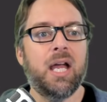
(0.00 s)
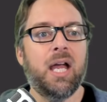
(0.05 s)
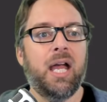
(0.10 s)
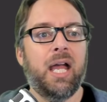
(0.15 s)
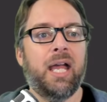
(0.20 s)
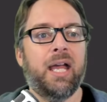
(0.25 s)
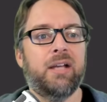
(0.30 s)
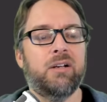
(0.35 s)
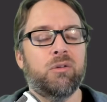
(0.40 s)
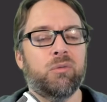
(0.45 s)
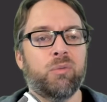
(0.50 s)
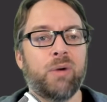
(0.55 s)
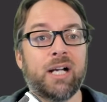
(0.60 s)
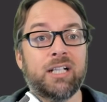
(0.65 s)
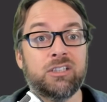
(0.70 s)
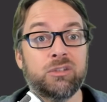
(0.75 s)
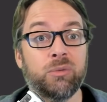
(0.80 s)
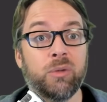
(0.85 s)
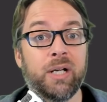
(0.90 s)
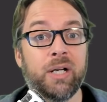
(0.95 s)
And
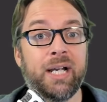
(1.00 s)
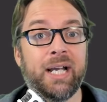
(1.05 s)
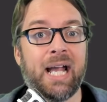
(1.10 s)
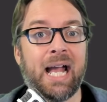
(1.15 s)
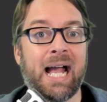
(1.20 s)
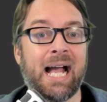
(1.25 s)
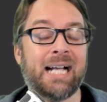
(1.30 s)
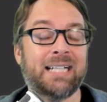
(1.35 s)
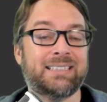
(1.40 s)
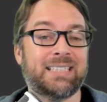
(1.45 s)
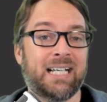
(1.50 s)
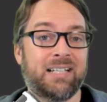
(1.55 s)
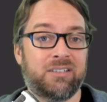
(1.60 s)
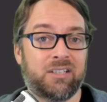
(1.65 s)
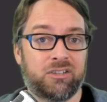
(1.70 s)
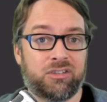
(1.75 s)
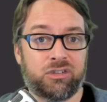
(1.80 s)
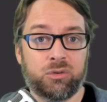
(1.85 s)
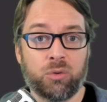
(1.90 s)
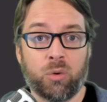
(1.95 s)
RexRay acts as
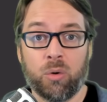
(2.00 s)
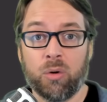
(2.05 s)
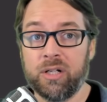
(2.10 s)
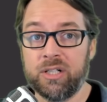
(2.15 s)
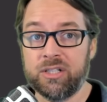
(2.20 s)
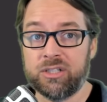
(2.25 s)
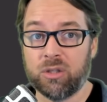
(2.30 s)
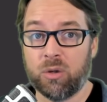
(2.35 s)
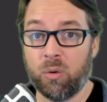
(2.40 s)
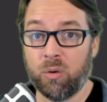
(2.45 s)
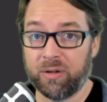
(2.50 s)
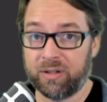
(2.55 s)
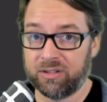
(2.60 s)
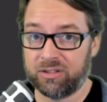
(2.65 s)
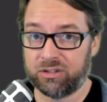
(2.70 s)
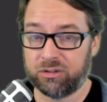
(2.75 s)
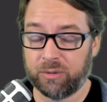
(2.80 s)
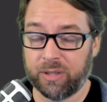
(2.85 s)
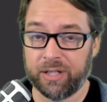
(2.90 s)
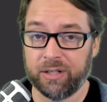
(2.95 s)
a storage
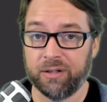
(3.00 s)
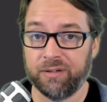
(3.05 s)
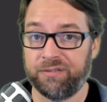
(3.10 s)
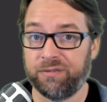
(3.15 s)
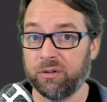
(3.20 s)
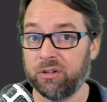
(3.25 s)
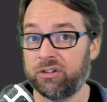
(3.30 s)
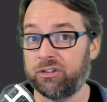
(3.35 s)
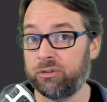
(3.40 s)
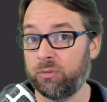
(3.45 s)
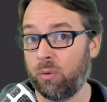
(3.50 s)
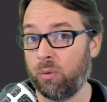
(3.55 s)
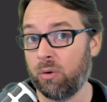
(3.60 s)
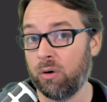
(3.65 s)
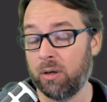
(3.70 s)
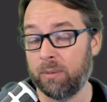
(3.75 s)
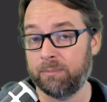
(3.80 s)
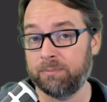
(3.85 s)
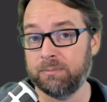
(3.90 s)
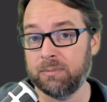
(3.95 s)
orchestrator for
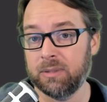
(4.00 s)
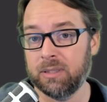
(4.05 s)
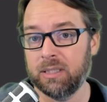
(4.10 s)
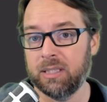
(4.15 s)
Swarm